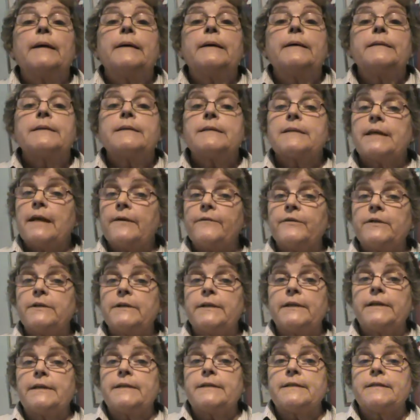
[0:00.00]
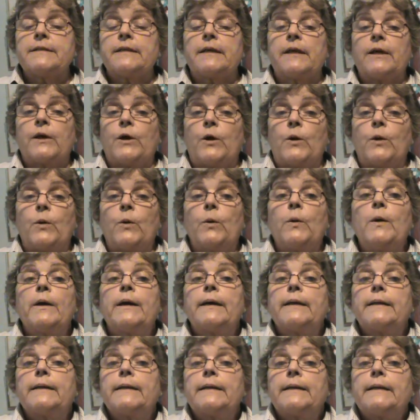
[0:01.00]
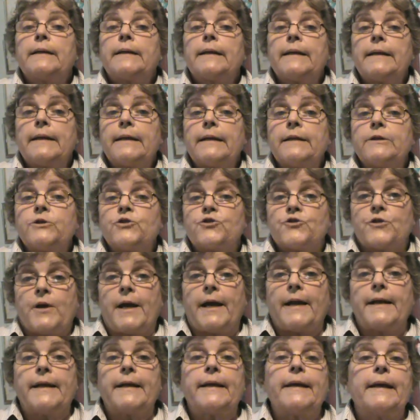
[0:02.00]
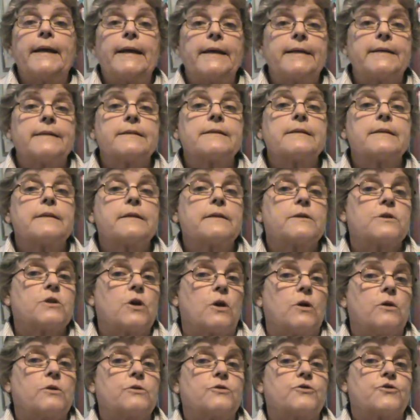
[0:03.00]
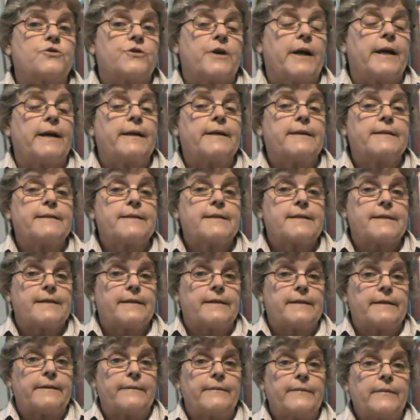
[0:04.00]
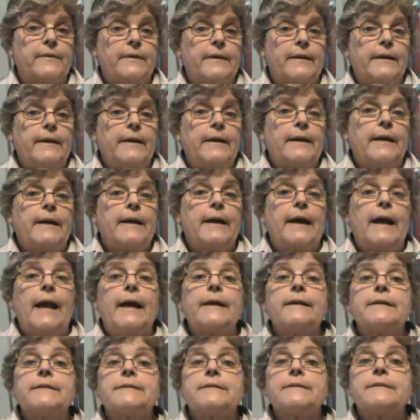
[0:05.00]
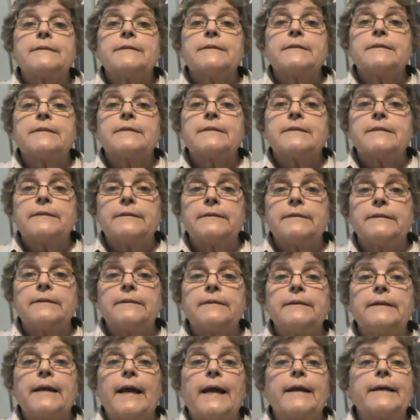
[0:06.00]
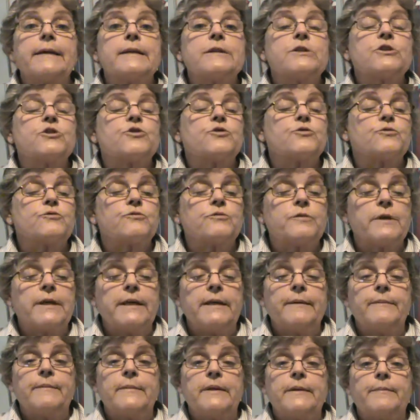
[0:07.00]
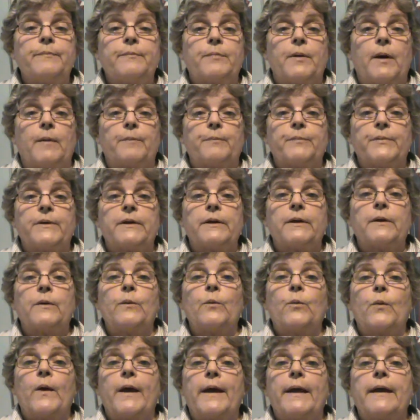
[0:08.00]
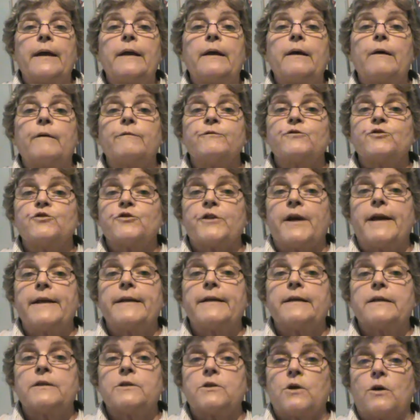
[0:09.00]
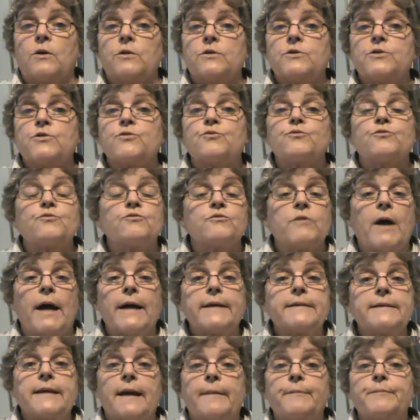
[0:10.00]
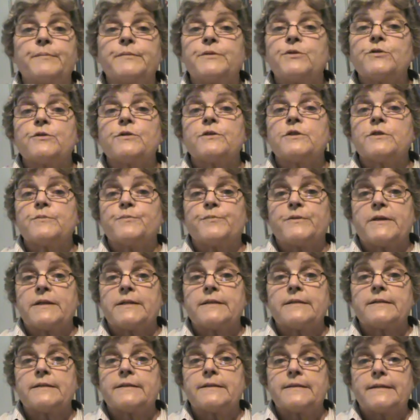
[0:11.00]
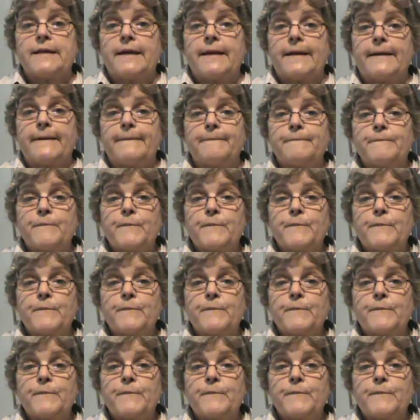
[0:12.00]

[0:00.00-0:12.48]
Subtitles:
Several years ago, clicker training hit the dog training scene, and it is still an extremely popular way of training dogs right up to this present day.